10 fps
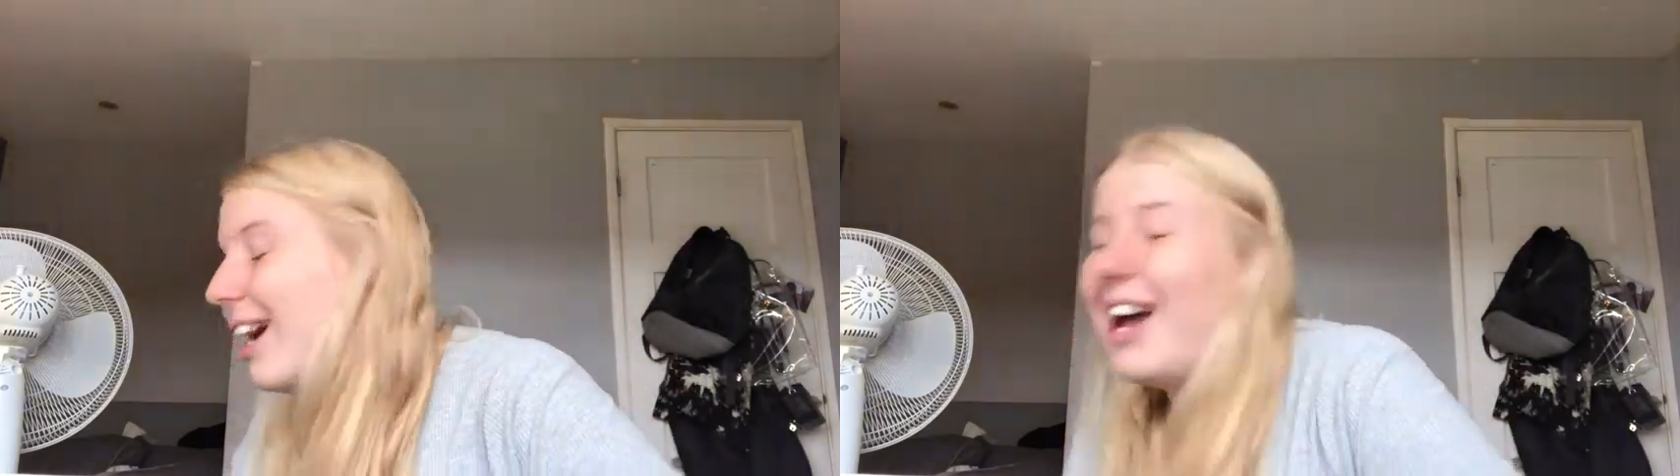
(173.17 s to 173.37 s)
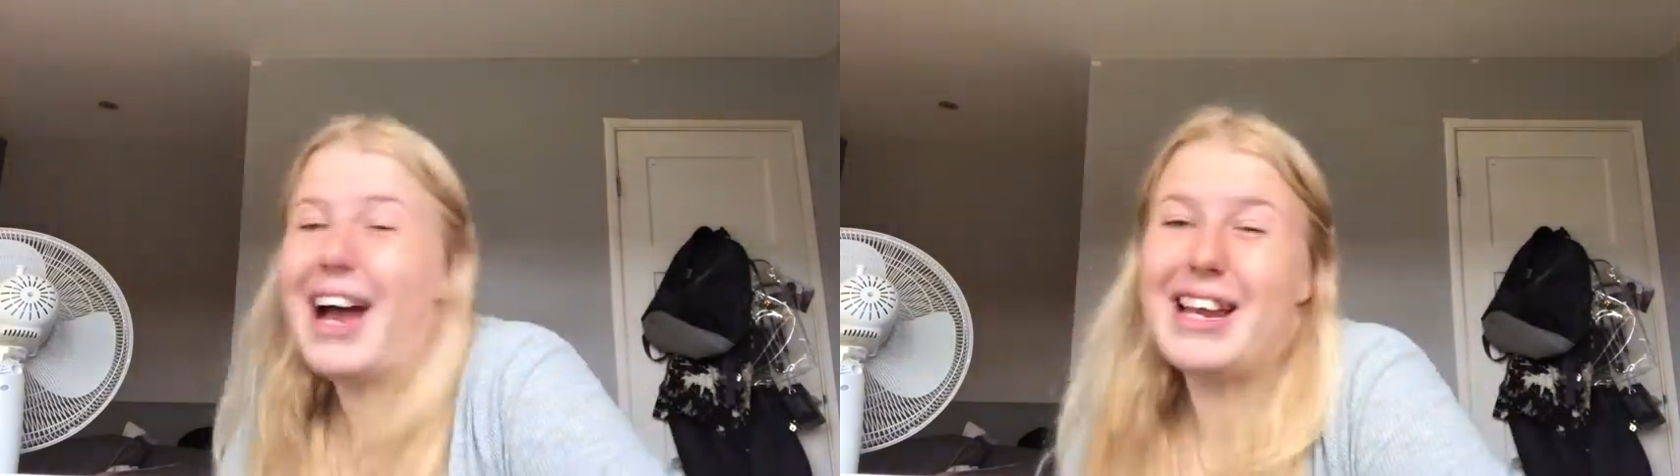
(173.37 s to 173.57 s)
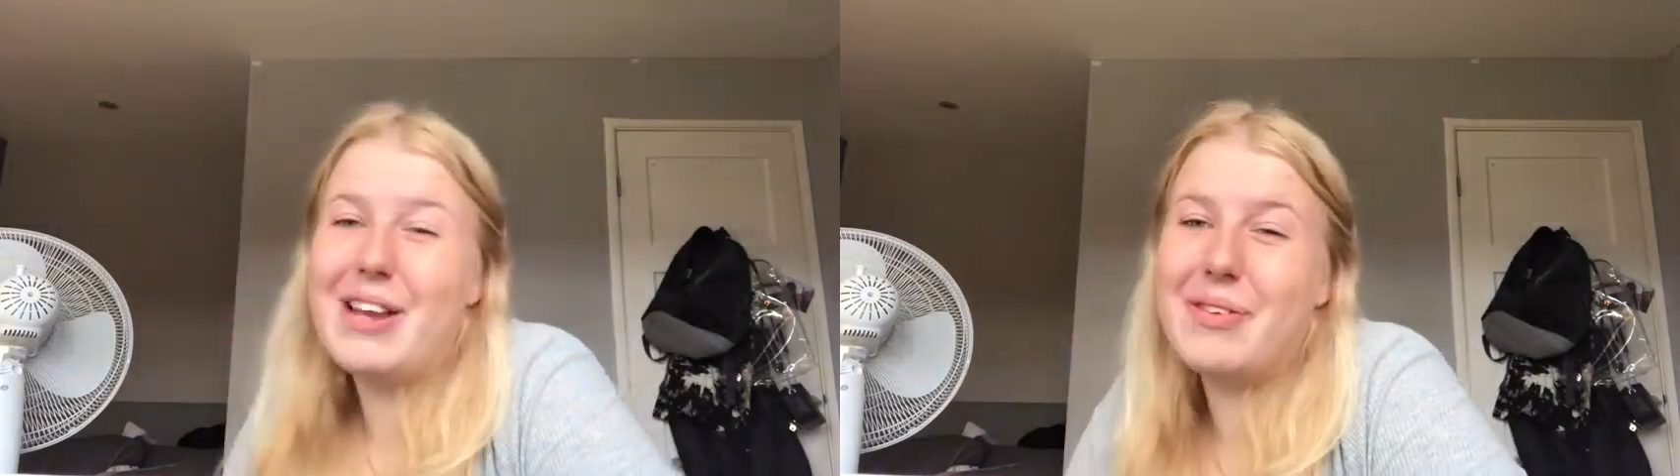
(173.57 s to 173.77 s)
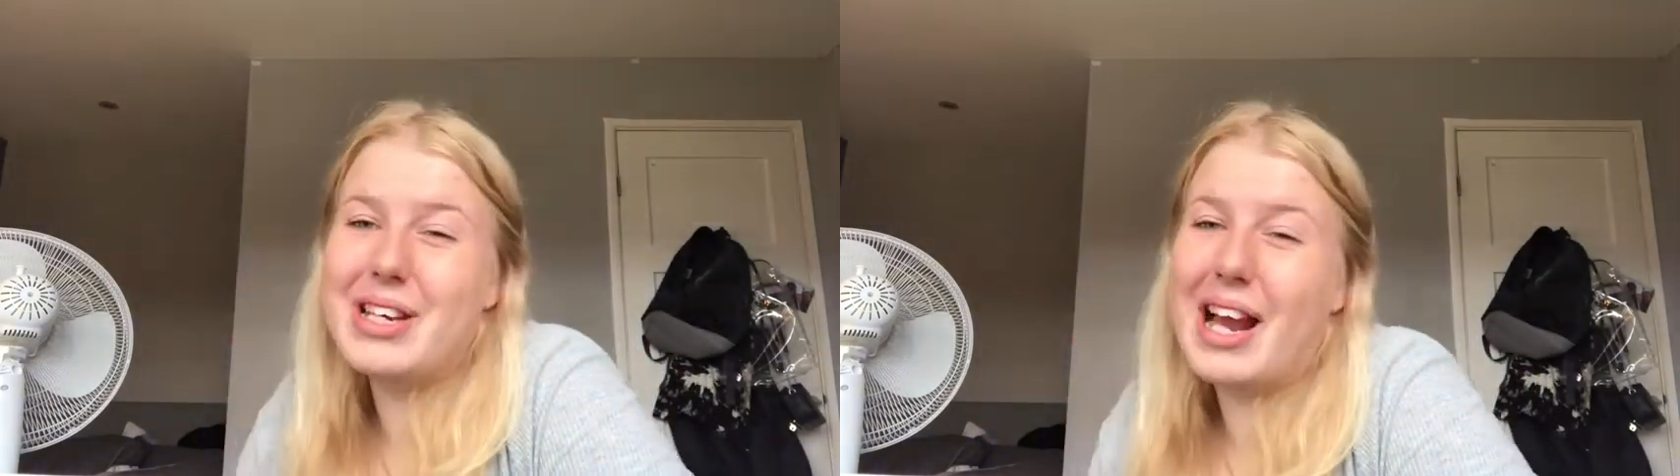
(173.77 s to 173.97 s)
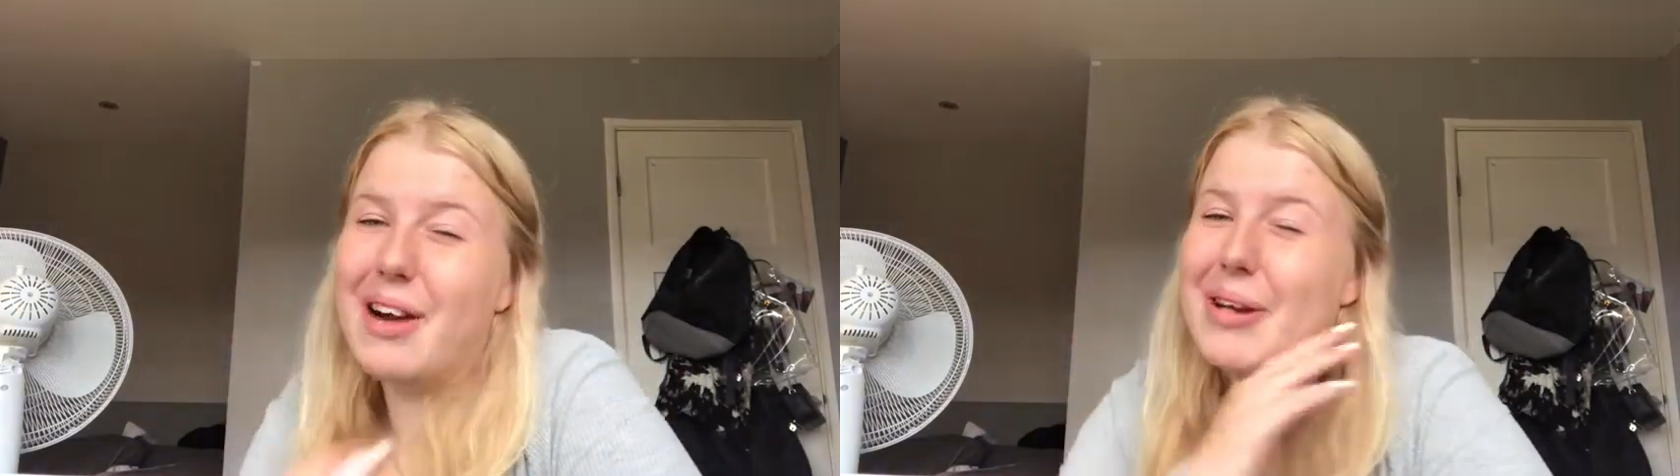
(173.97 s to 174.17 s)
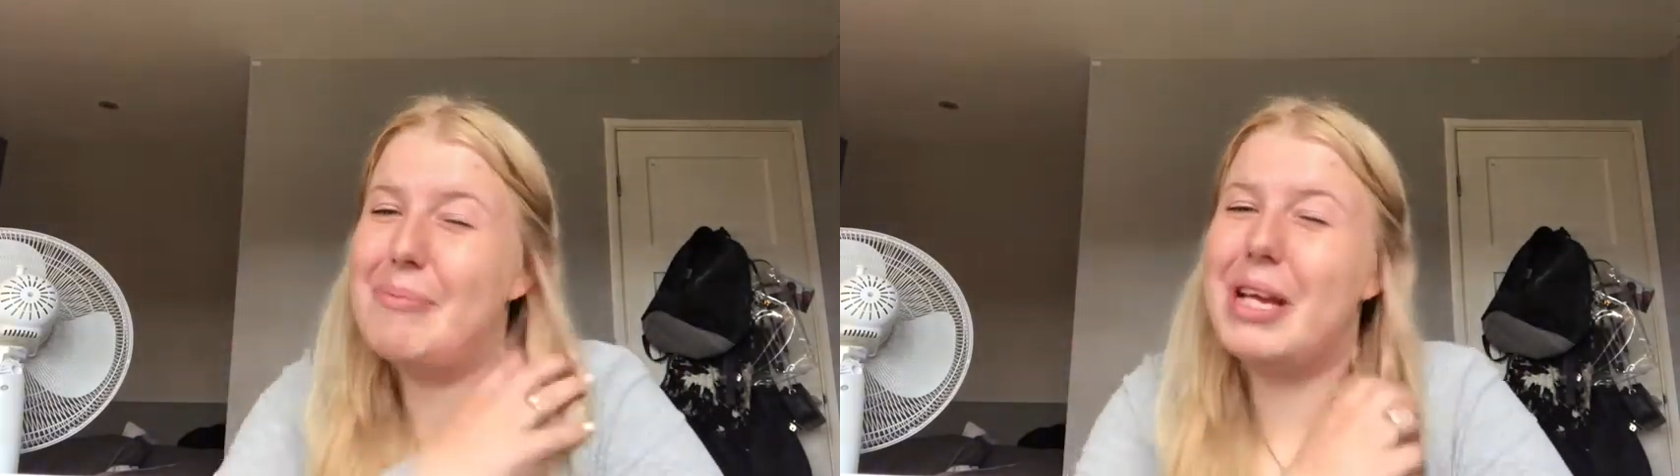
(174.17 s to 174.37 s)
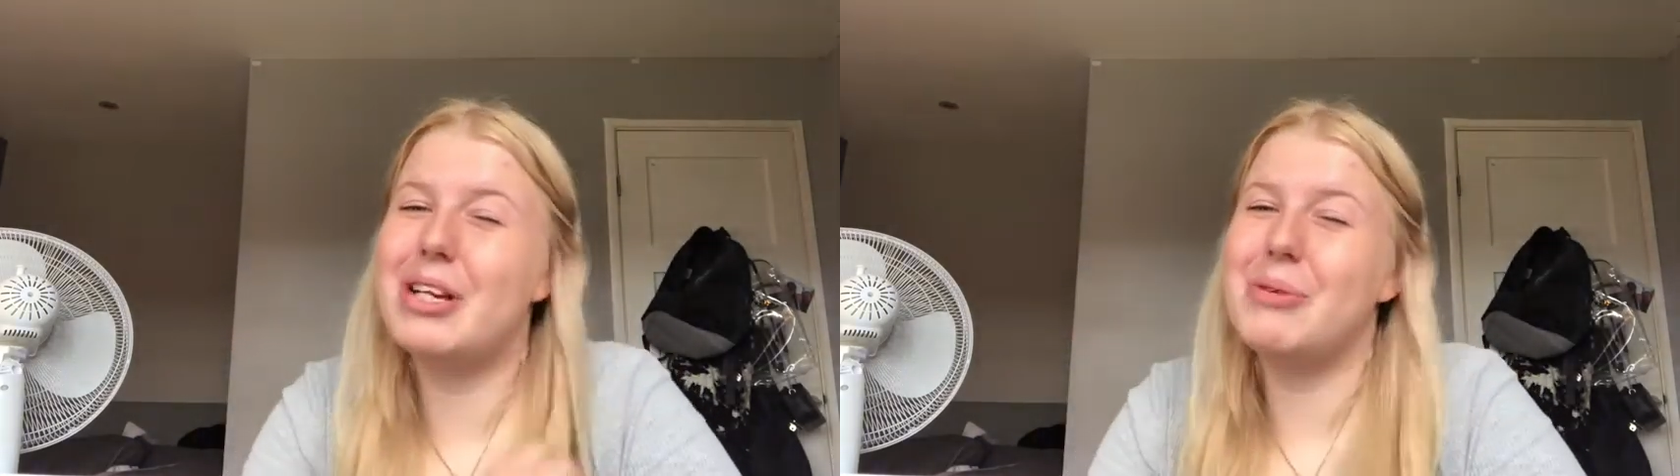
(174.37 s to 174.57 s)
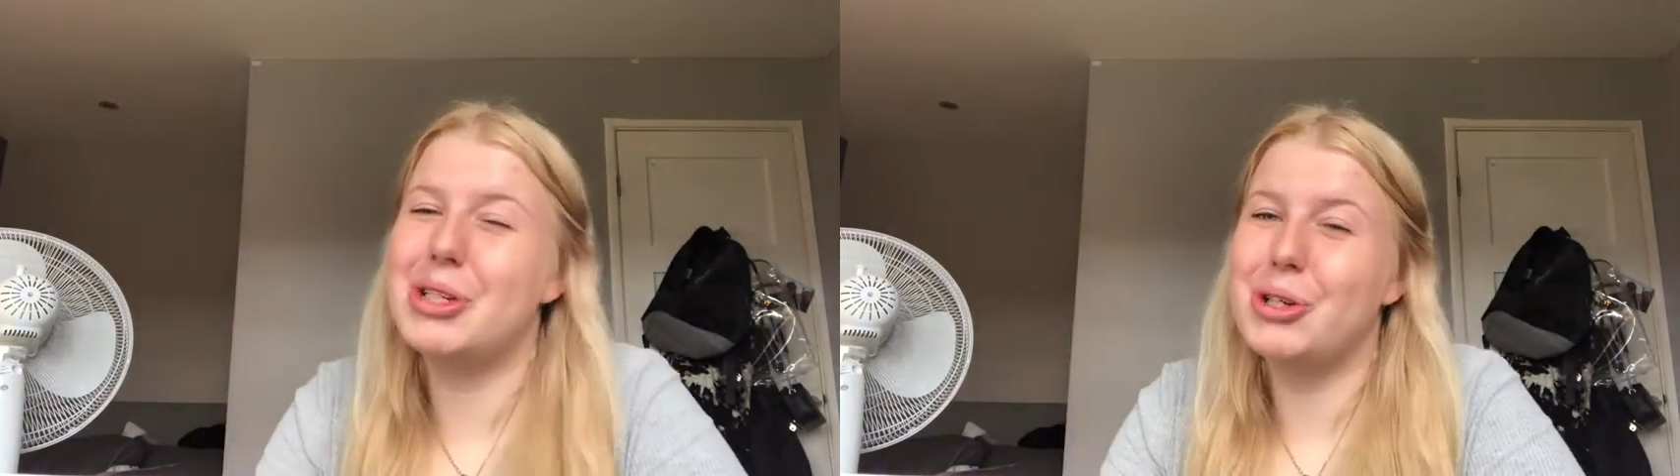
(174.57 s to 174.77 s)
And even now in media
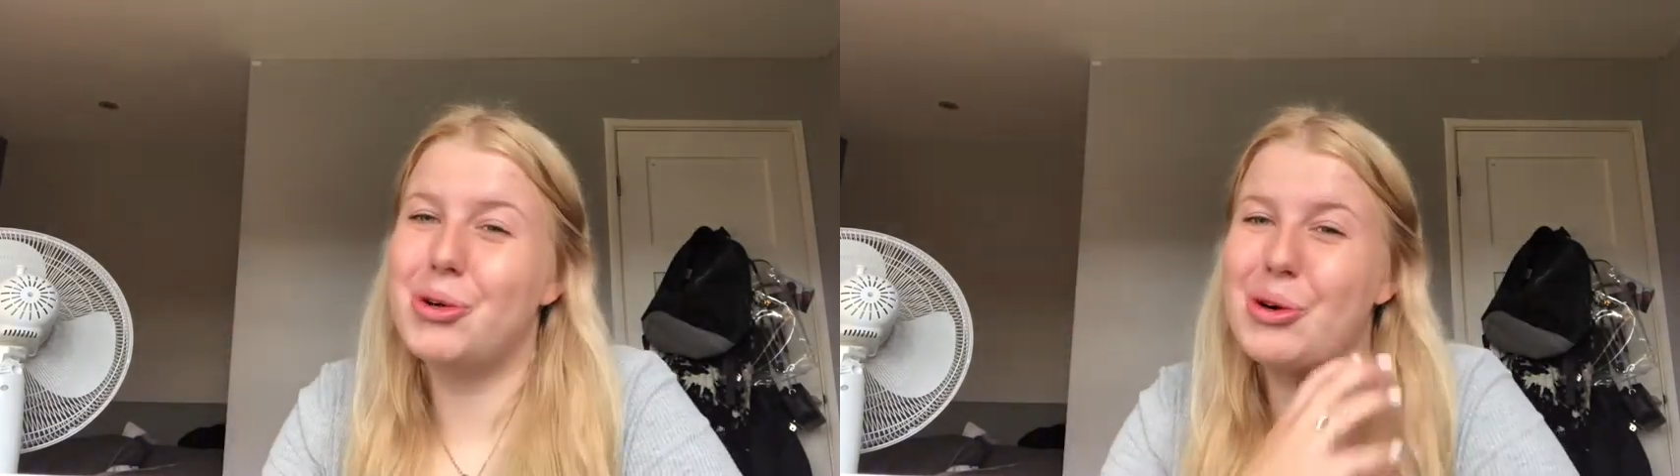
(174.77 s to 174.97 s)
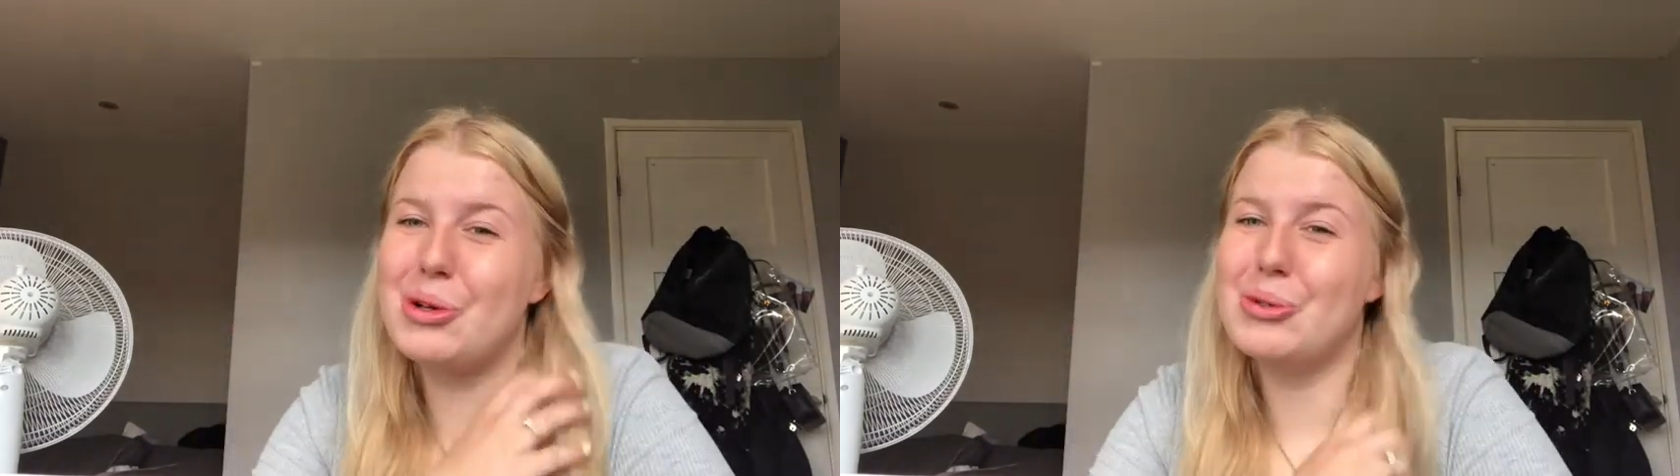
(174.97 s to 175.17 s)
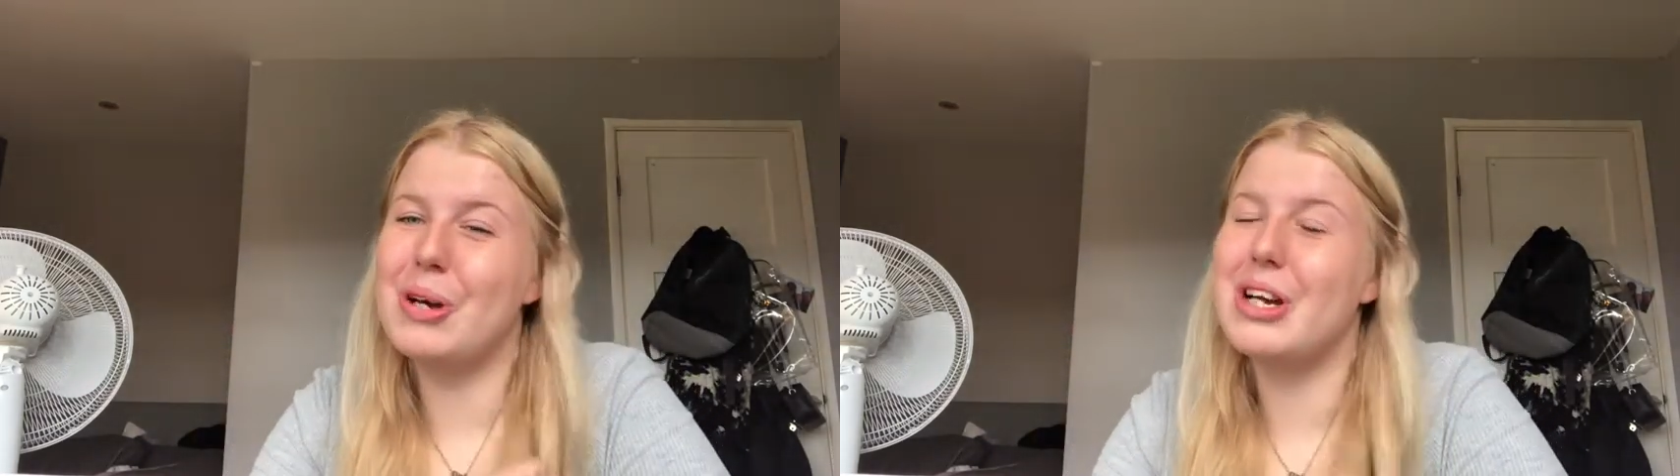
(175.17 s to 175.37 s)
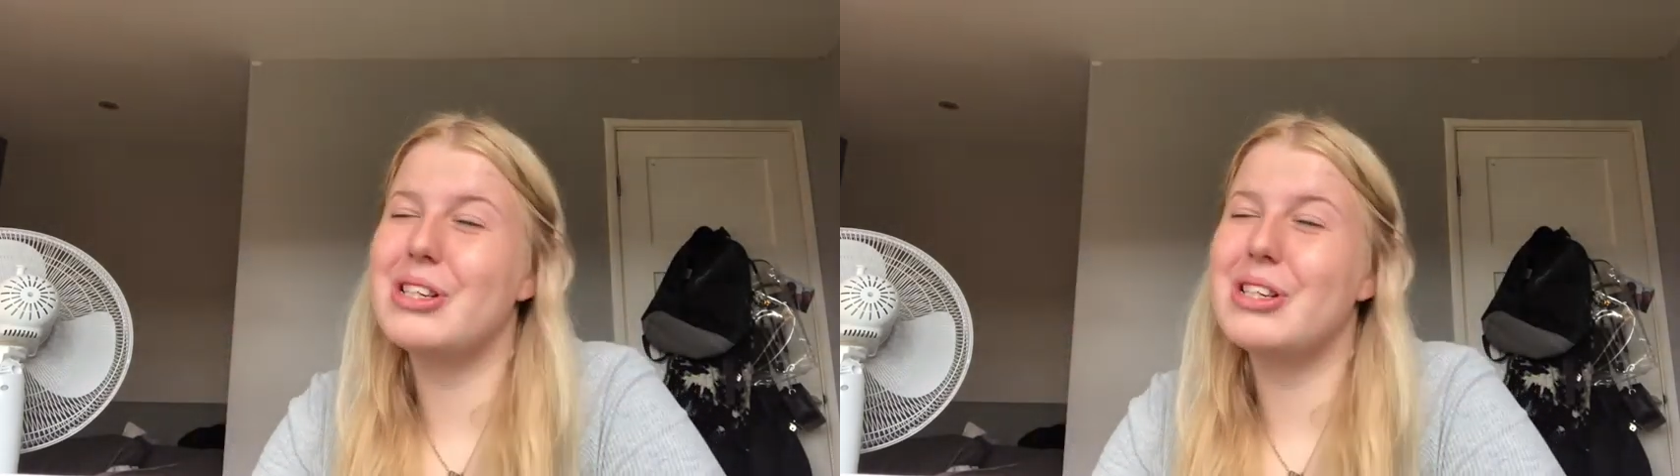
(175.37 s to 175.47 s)
we're doing coursework,